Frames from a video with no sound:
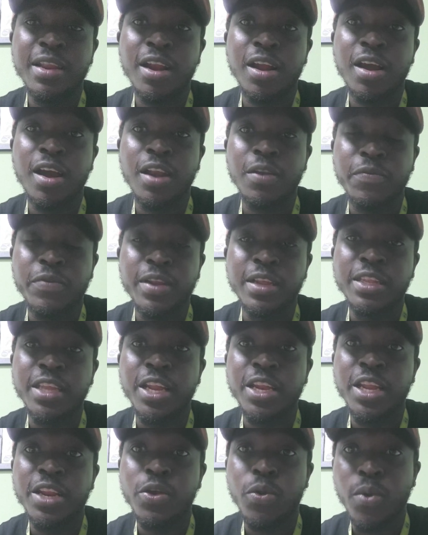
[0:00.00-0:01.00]
they are confident
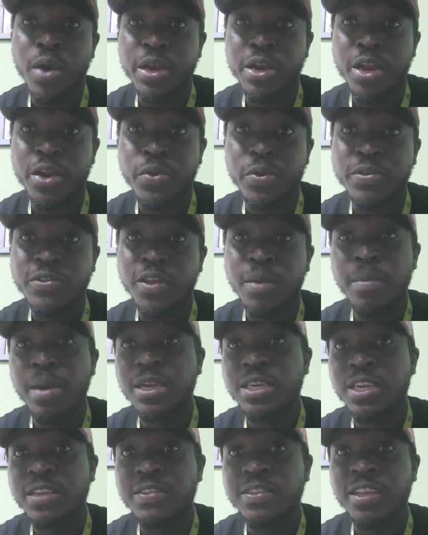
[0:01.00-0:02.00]
and they know what they are doing. So
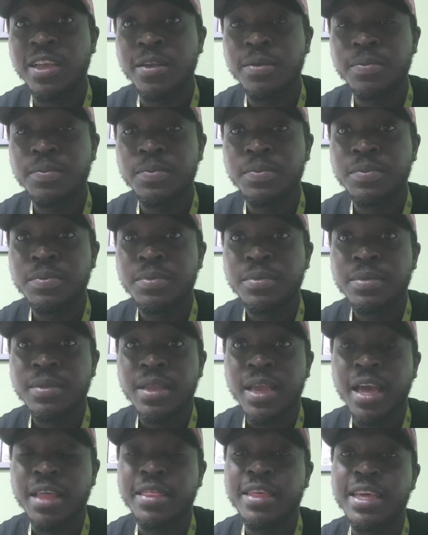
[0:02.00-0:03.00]
Manchester,
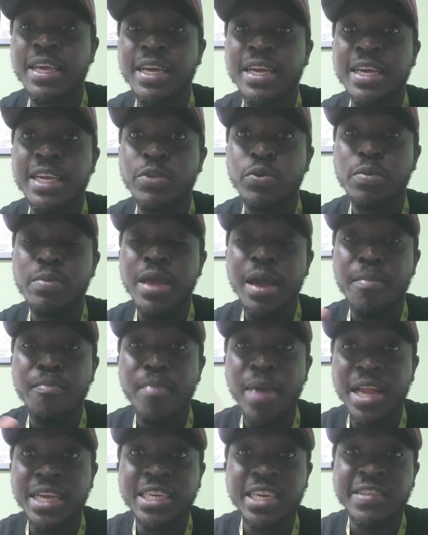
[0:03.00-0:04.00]
I think it would be a
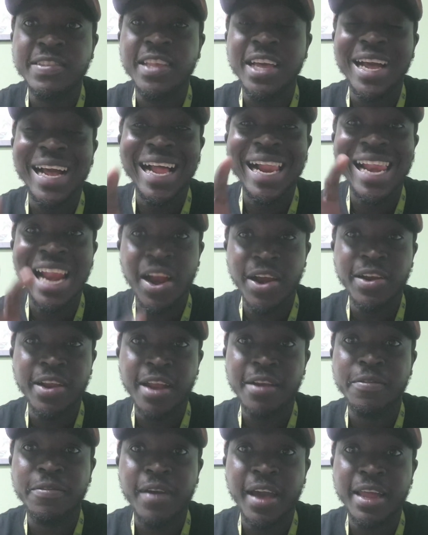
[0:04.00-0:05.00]

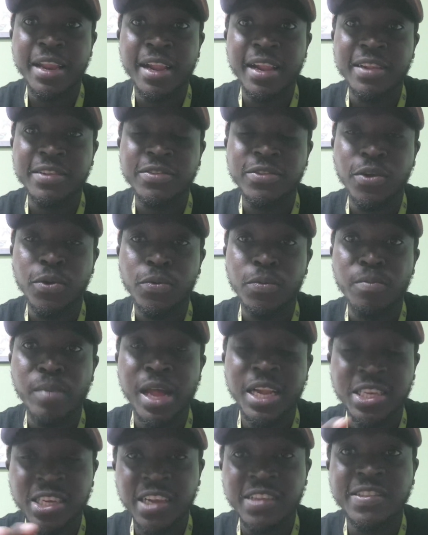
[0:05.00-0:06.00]
Manchester-Clarendon finals now.
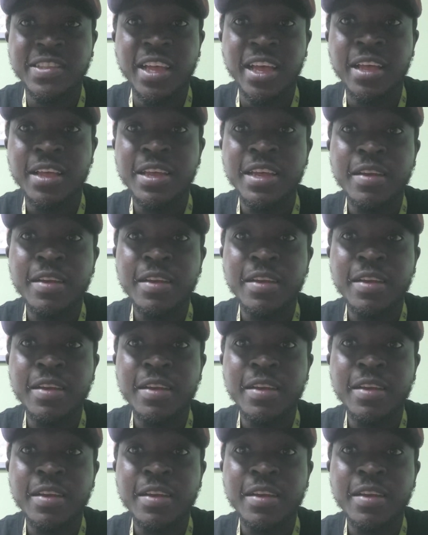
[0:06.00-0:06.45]
Manchester